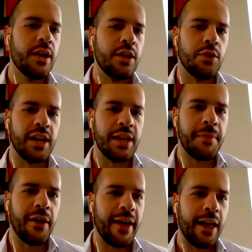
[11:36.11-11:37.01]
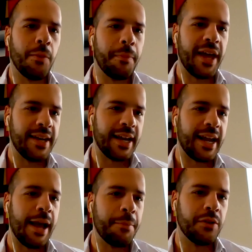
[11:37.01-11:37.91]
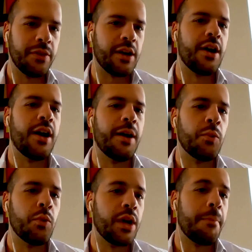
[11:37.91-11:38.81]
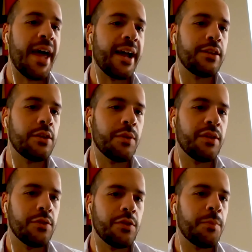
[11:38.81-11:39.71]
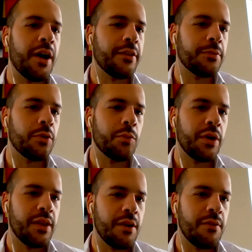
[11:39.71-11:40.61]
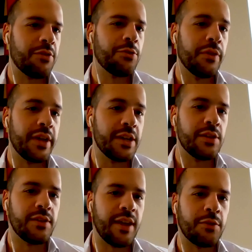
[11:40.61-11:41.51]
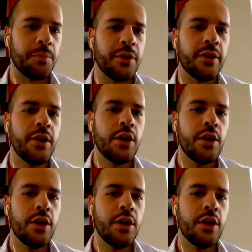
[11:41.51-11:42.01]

you can email help@netcapital.com and we'll get back to you as soon as possible with an investor relations expert